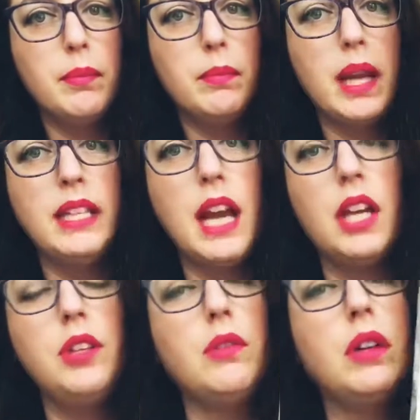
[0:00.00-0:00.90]
but yeah,
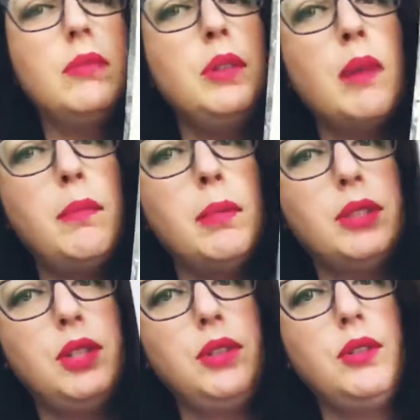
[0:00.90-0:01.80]
you might be able
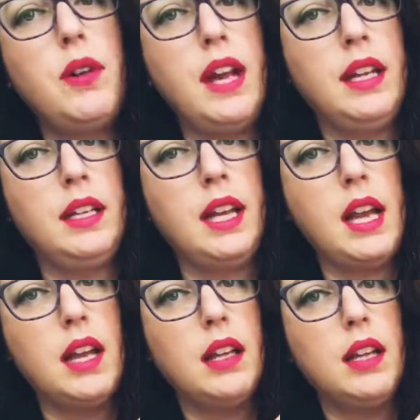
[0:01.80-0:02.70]
to go ahead and get,
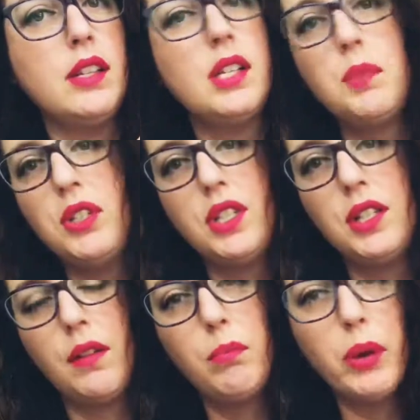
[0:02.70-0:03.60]
because this was just
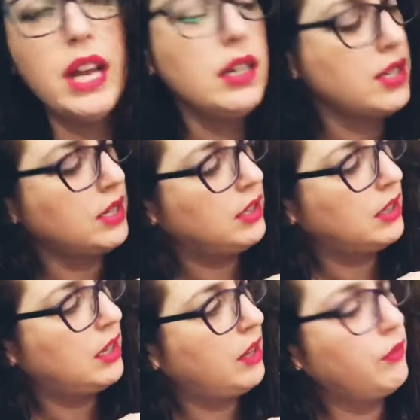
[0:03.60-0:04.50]
a print
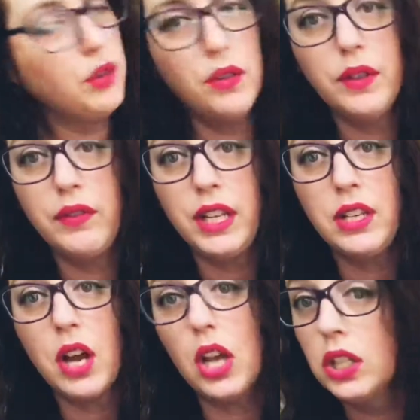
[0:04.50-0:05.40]
for
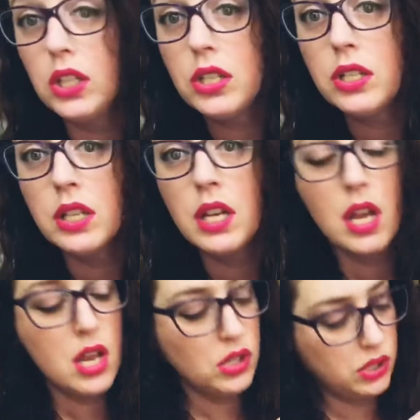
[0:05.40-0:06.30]
$15,
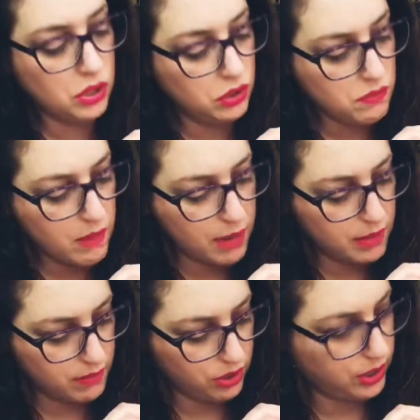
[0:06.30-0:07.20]
so you might
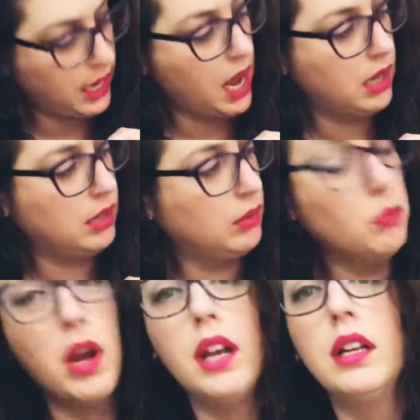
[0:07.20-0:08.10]
be able to get
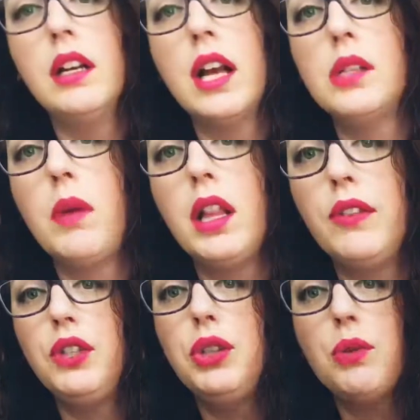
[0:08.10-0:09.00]
one as well
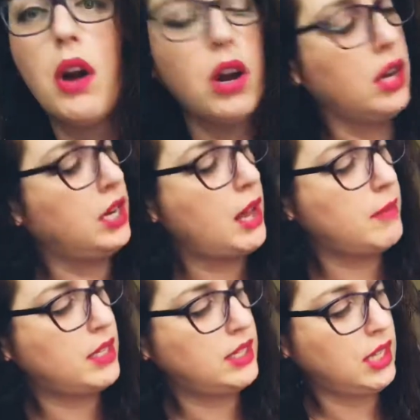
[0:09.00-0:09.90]
you are an
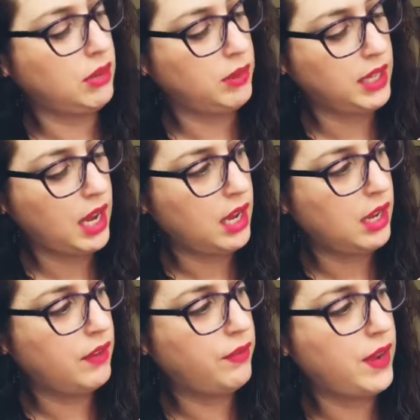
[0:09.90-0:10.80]

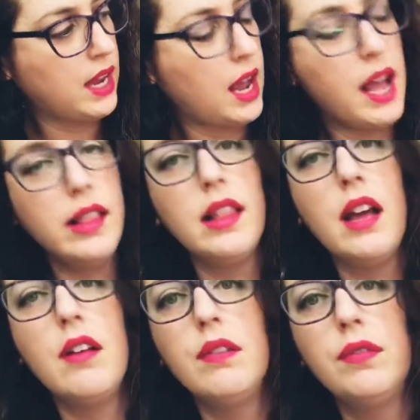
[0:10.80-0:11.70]
MST3K fan. I
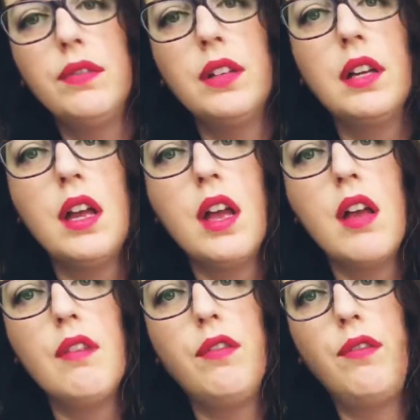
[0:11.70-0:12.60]
love
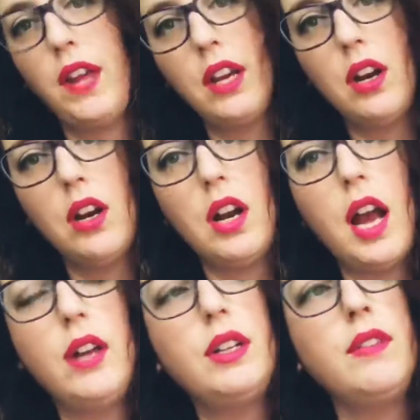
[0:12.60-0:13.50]
fan art.
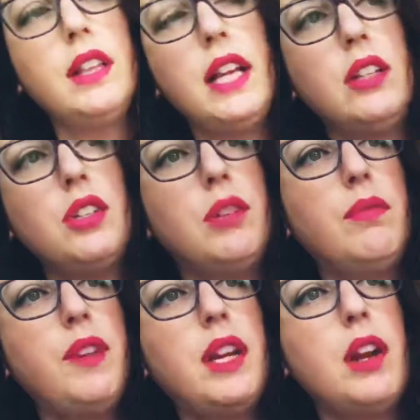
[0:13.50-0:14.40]
I don't even like the term
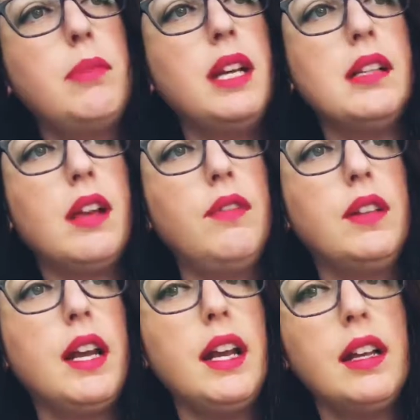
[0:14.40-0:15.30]
fan art because I
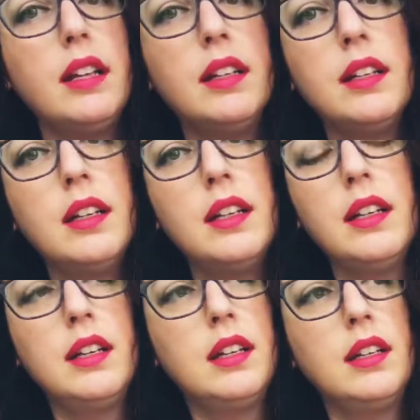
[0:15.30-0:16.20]
feel like
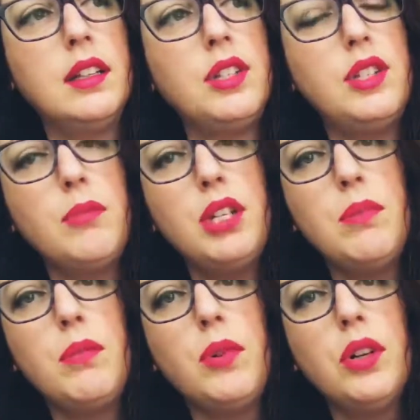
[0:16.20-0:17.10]
there's so much
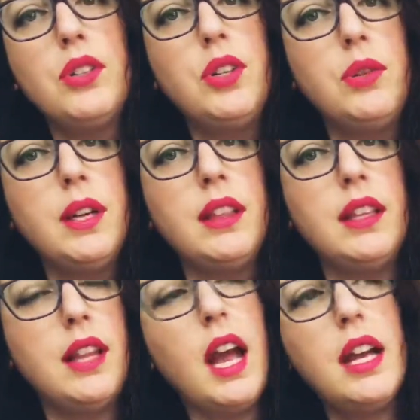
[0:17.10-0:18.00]
more to it
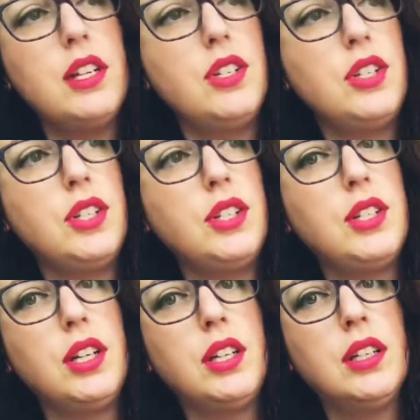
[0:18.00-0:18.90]
than that. It's just